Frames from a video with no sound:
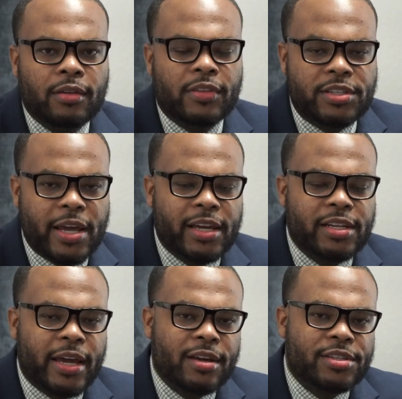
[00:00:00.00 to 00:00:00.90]
The second
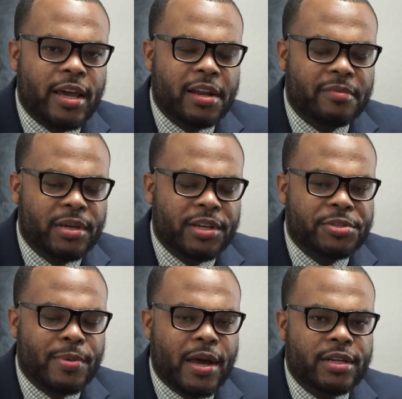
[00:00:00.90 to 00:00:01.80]
downside of being a
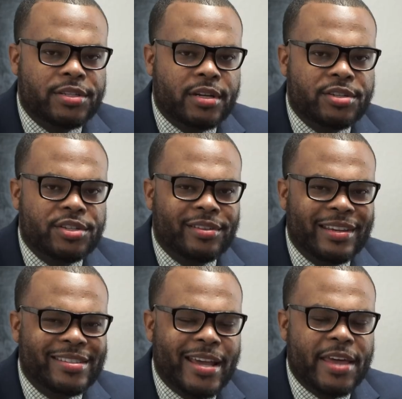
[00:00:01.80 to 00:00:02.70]
spine surgeon
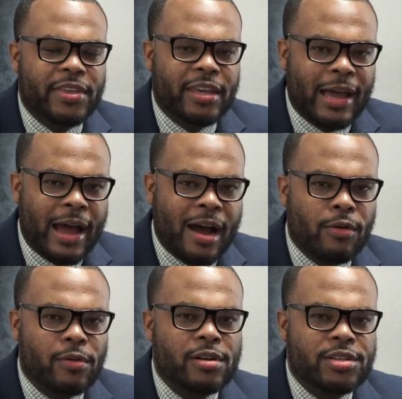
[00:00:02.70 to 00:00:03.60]
is that the
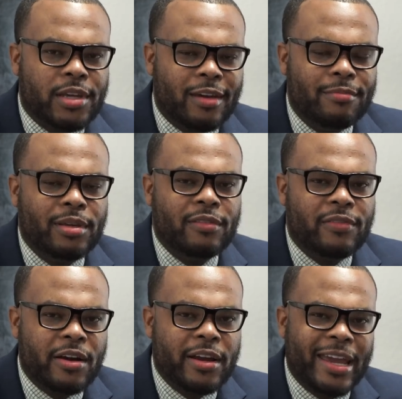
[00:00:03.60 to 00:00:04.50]
hours can be
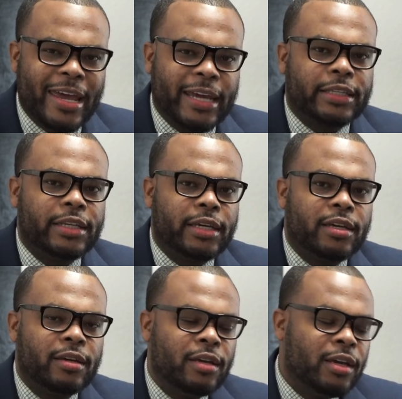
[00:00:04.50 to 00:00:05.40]
very hectic.
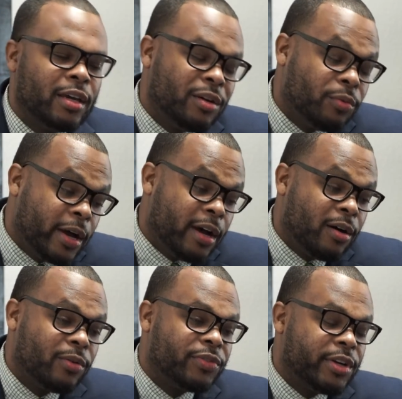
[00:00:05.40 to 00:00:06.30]

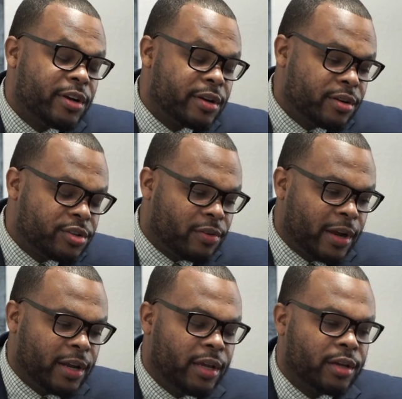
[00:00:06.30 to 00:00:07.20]
Well, during your
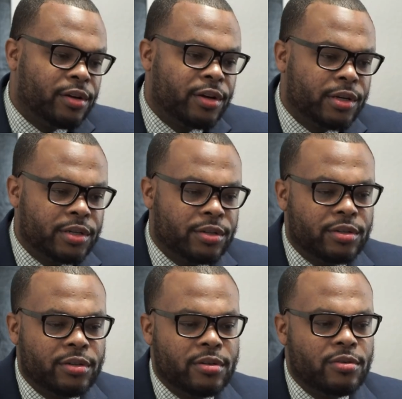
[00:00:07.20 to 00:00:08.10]
training, you're gonna
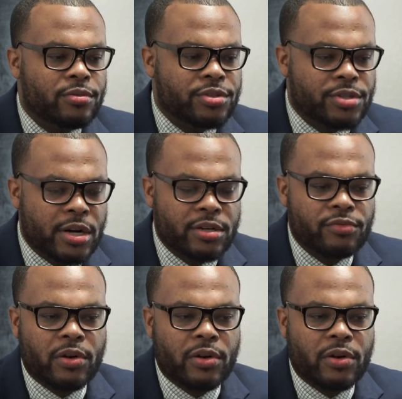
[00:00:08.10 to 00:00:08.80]
do certain